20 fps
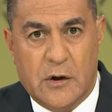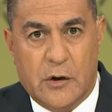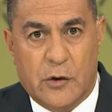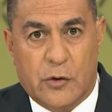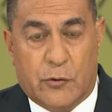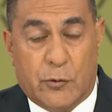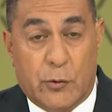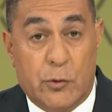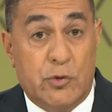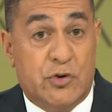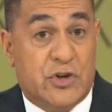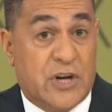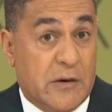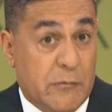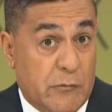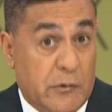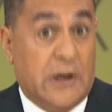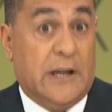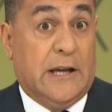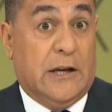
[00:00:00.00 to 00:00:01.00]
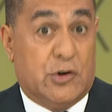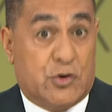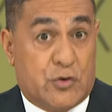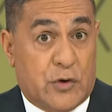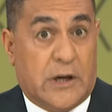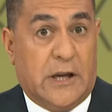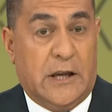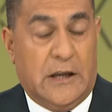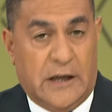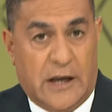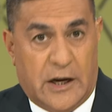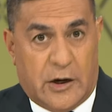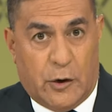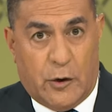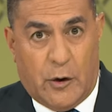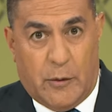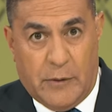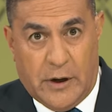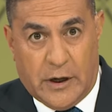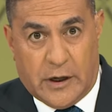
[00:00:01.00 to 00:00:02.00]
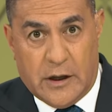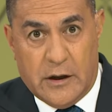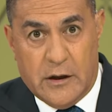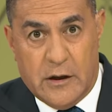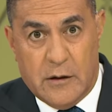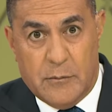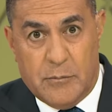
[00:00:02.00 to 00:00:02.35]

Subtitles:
through generally tricky economic,